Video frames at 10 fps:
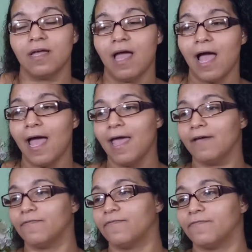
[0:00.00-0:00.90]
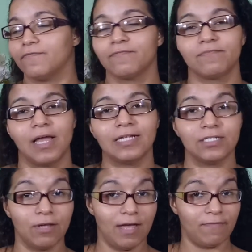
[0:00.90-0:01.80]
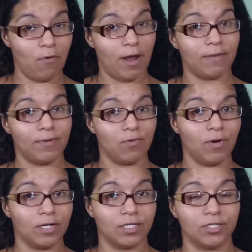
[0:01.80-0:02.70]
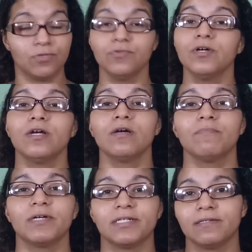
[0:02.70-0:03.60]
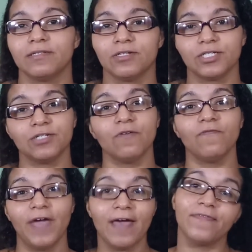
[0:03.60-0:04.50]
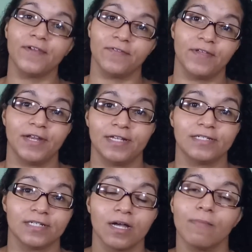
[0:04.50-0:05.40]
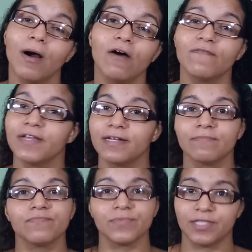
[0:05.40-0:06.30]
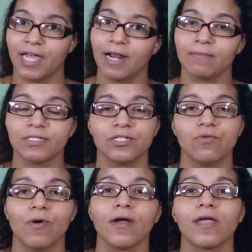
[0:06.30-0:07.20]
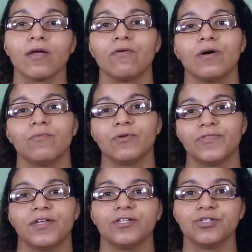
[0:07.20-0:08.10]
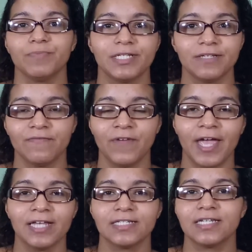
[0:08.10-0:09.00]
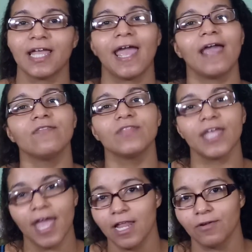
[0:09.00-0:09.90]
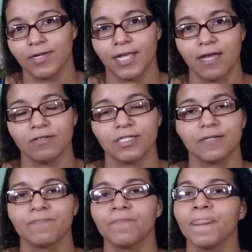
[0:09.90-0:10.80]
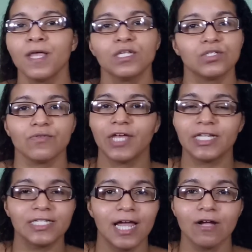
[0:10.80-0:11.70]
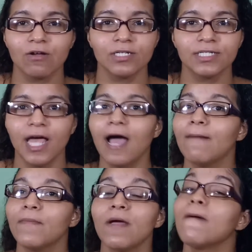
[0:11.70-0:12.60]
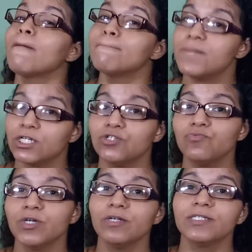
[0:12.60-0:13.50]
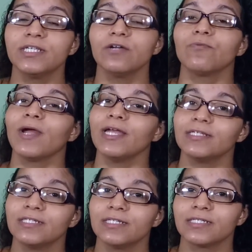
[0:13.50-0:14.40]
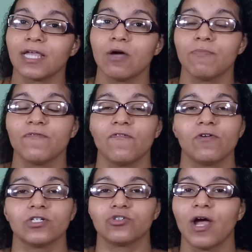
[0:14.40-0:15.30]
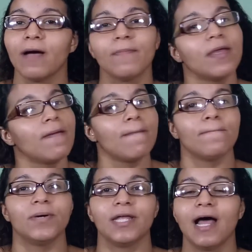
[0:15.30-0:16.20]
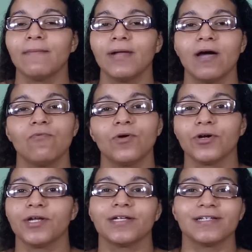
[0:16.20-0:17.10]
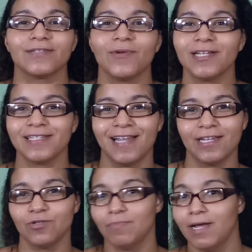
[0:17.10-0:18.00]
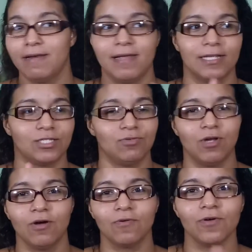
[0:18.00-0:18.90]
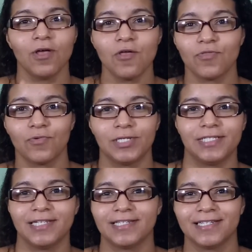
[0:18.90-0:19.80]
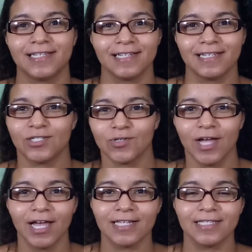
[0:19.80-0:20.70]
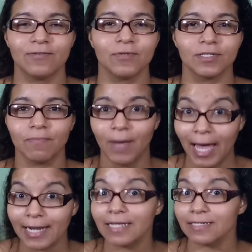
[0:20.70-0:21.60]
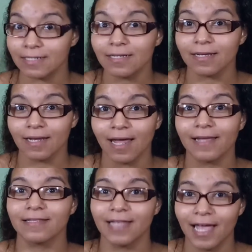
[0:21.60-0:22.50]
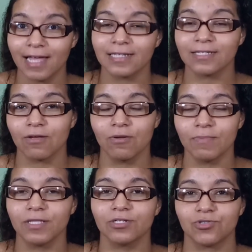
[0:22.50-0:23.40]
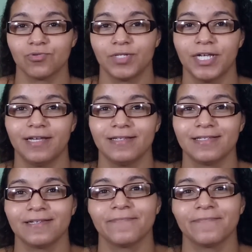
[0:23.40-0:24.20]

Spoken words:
I still have quite a bit of work to do, but there's still fat there that needs to come off, and that I'm still working on with the intermittent fasting and the calorie counting. So that's not going to stop, but you will see a raise in the scale before a drop. But I'm not worried, because wait till I do my next, 360 and let you guys see what the body is looking like. That's going to be the true test.